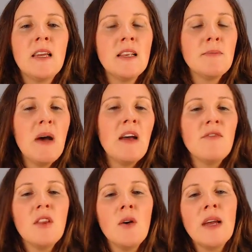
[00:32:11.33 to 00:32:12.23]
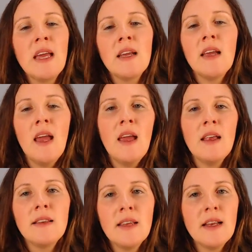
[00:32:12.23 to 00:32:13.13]
Getting bile flowing
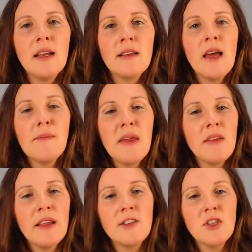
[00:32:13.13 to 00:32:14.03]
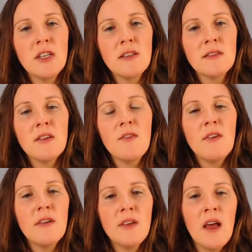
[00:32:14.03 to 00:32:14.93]
and getting that methylation,
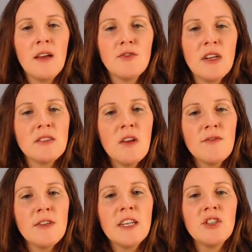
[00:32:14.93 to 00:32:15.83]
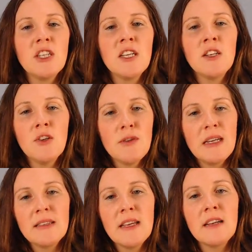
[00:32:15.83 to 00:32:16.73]
transsulfuration,
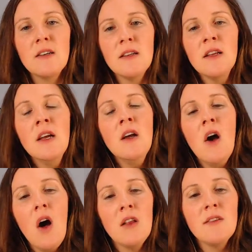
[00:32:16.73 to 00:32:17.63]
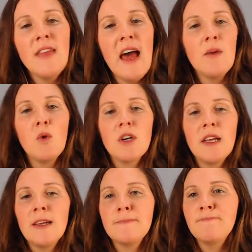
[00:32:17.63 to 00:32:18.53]
urea cycle, all of that
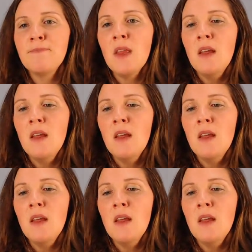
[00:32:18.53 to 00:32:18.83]
working.